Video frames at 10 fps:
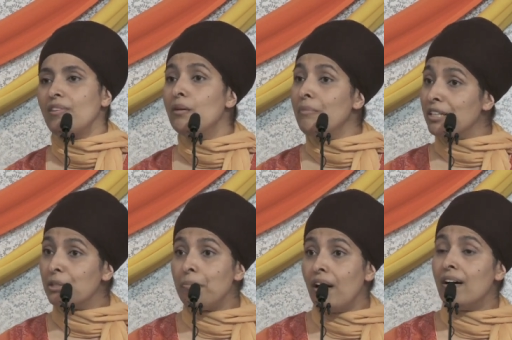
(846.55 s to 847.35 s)
My
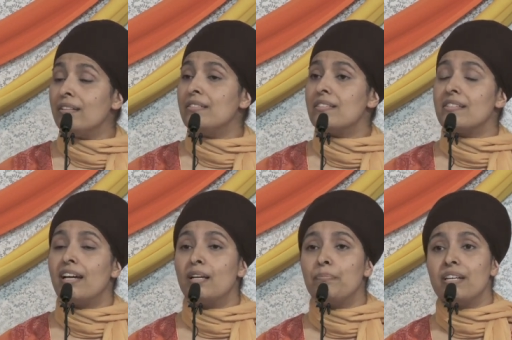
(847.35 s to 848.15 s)
kirpan to
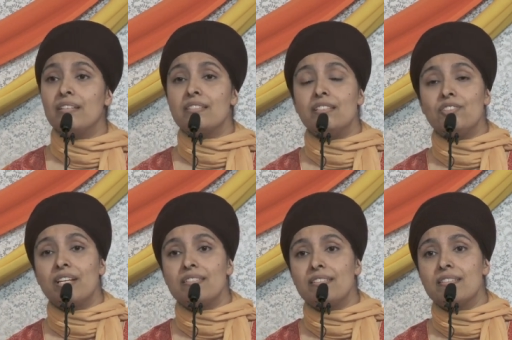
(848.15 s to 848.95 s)
stand up against
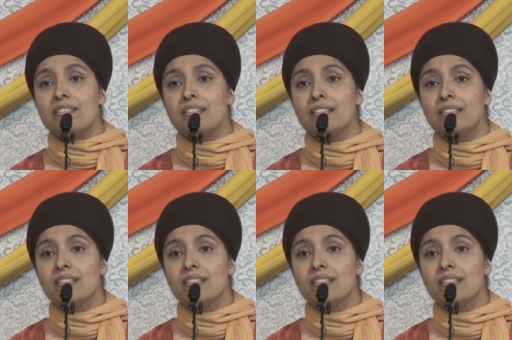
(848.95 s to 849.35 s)
injustice